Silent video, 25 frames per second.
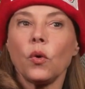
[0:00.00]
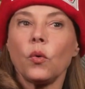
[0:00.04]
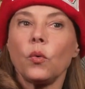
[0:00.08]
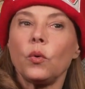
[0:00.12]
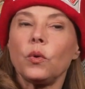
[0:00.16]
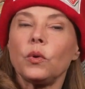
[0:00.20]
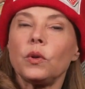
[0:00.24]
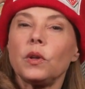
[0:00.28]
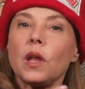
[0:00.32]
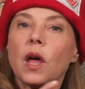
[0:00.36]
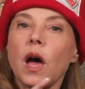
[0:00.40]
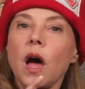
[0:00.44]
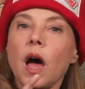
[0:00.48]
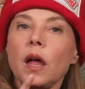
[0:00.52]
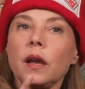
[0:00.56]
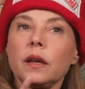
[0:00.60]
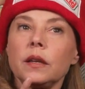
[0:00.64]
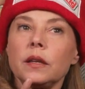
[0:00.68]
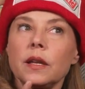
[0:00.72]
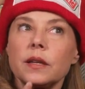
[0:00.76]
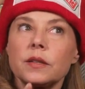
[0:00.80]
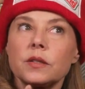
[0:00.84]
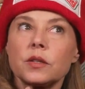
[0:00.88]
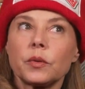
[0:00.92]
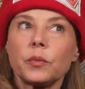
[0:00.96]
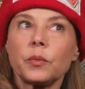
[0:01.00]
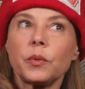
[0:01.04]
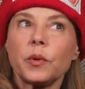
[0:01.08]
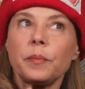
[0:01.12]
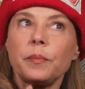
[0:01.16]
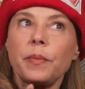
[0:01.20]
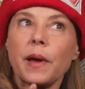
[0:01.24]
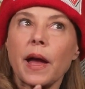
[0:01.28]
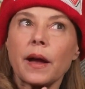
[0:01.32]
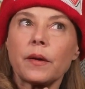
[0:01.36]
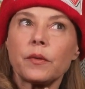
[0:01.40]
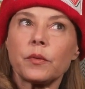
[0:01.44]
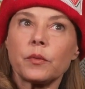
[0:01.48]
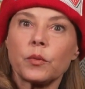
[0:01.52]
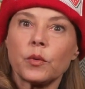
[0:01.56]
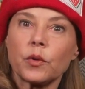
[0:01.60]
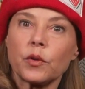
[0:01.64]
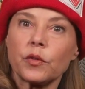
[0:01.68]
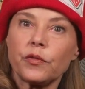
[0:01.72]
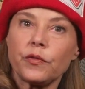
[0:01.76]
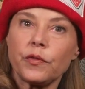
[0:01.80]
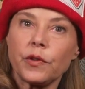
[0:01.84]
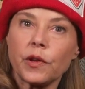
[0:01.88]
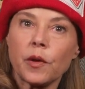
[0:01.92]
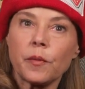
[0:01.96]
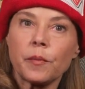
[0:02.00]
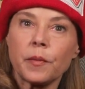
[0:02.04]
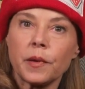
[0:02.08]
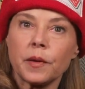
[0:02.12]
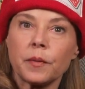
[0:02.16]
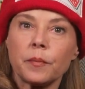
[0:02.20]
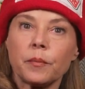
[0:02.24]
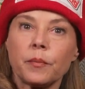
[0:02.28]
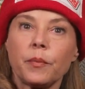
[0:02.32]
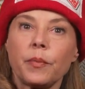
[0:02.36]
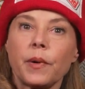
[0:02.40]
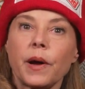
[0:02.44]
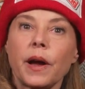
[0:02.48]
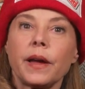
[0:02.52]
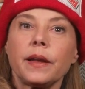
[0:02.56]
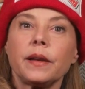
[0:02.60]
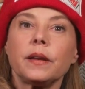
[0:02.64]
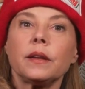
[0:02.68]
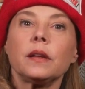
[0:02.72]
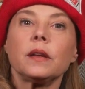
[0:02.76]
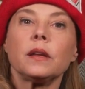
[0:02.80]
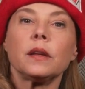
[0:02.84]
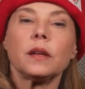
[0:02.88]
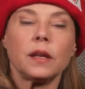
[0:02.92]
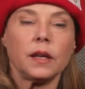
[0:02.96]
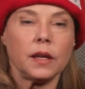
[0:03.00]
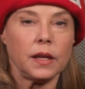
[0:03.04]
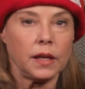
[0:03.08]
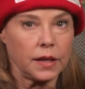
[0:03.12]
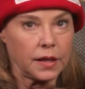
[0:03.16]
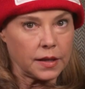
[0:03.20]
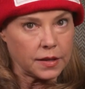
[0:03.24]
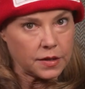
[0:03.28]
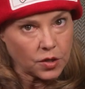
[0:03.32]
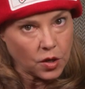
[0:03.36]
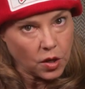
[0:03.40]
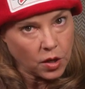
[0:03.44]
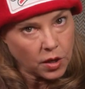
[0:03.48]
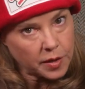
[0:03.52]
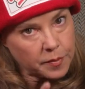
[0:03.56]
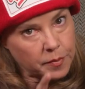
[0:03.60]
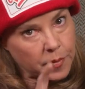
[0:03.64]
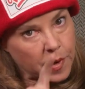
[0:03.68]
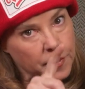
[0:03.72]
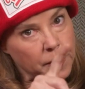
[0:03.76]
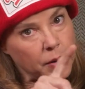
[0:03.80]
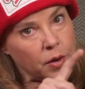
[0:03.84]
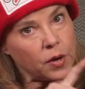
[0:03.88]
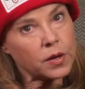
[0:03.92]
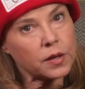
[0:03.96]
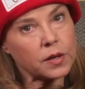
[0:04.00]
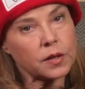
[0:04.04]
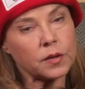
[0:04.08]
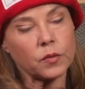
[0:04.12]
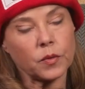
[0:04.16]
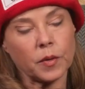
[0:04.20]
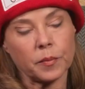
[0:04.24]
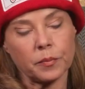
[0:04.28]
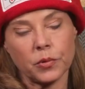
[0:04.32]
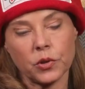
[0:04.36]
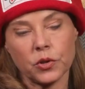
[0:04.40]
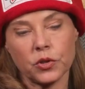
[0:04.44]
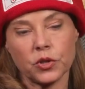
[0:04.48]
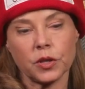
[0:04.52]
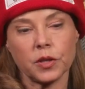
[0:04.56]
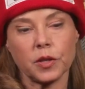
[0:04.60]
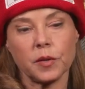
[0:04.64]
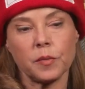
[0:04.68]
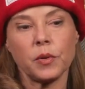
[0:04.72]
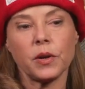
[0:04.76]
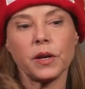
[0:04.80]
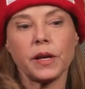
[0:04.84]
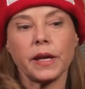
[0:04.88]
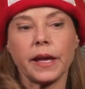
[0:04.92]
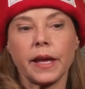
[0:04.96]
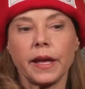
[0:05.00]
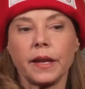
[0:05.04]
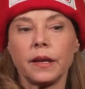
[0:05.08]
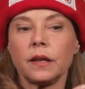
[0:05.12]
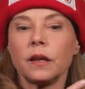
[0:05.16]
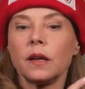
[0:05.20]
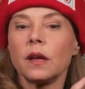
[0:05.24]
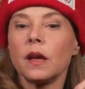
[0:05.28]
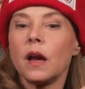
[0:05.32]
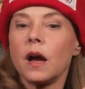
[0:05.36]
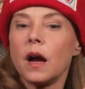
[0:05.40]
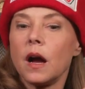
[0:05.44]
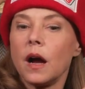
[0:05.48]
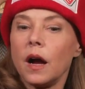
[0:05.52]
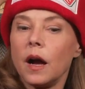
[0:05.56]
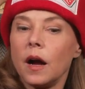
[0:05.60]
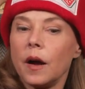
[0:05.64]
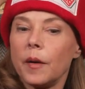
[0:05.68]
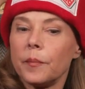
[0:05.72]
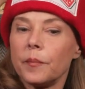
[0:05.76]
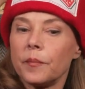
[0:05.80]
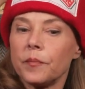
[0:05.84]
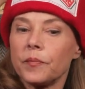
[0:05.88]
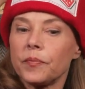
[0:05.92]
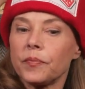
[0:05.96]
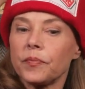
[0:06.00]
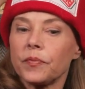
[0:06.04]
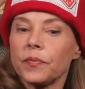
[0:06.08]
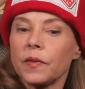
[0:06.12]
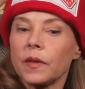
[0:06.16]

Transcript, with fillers: Well, not necessarily back when we were filming, but it's all in my book. I'm pushing the book again. You